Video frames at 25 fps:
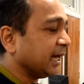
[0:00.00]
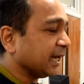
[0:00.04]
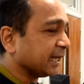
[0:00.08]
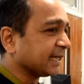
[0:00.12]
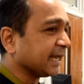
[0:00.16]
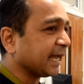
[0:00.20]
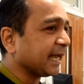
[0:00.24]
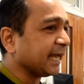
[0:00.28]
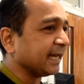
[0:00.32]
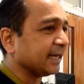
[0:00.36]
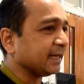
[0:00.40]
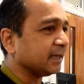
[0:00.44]

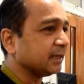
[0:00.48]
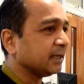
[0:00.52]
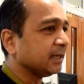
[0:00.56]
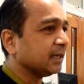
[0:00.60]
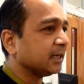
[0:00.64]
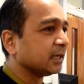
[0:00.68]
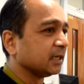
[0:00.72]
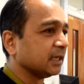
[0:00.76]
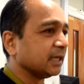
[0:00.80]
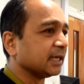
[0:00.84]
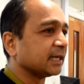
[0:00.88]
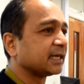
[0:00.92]
Again,
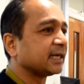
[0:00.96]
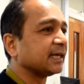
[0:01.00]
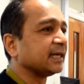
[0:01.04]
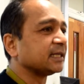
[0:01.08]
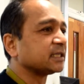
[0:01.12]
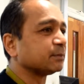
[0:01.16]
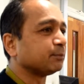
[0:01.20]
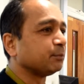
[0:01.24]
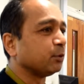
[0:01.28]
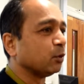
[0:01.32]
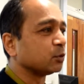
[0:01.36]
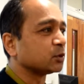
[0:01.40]
linking
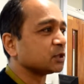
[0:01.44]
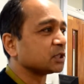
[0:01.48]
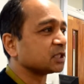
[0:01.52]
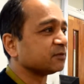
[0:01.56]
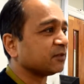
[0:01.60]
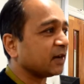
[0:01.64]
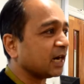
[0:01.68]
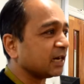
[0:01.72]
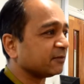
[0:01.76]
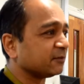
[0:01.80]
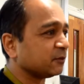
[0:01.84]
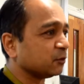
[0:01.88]
it to Porter's
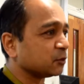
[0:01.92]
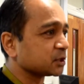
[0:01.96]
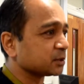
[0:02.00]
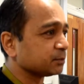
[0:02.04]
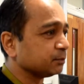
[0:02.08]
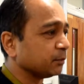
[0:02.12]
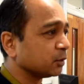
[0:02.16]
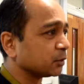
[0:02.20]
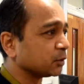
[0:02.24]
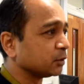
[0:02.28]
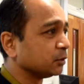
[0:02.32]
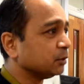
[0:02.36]
5-force
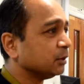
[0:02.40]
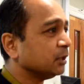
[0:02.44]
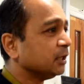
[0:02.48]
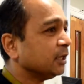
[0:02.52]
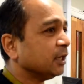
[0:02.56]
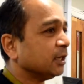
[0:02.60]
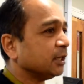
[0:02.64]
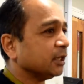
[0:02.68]
model,